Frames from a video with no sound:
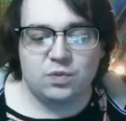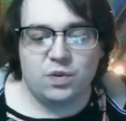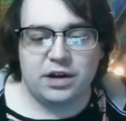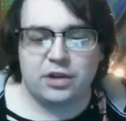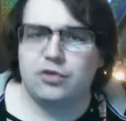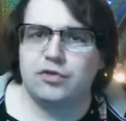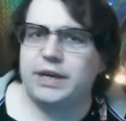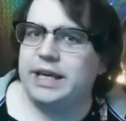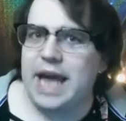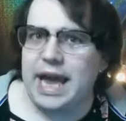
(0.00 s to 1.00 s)
want to
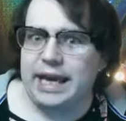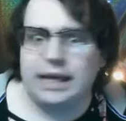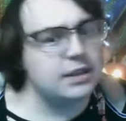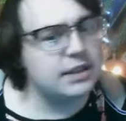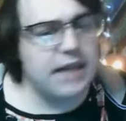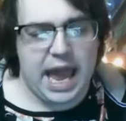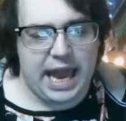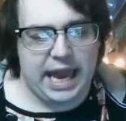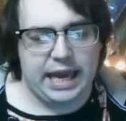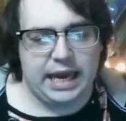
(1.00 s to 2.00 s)
create
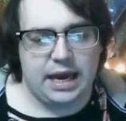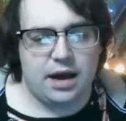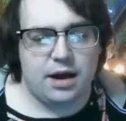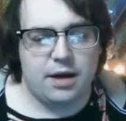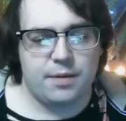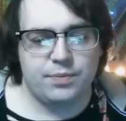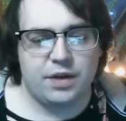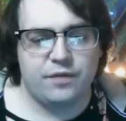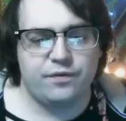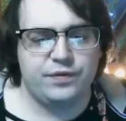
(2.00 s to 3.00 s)
a
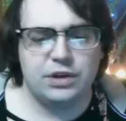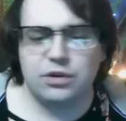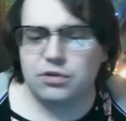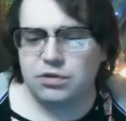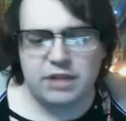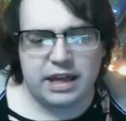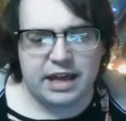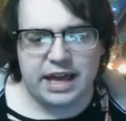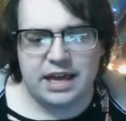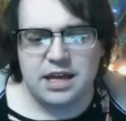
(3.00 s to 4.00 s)
funeral, like
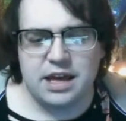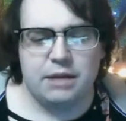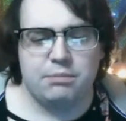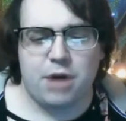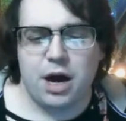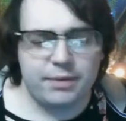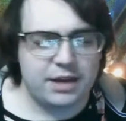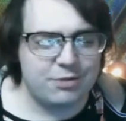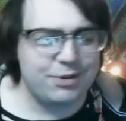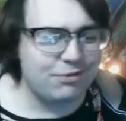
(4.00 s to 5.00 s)
a embalming,
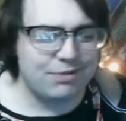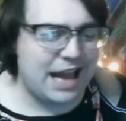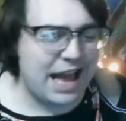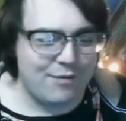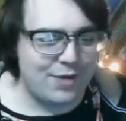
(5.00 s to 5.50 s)
because we don't have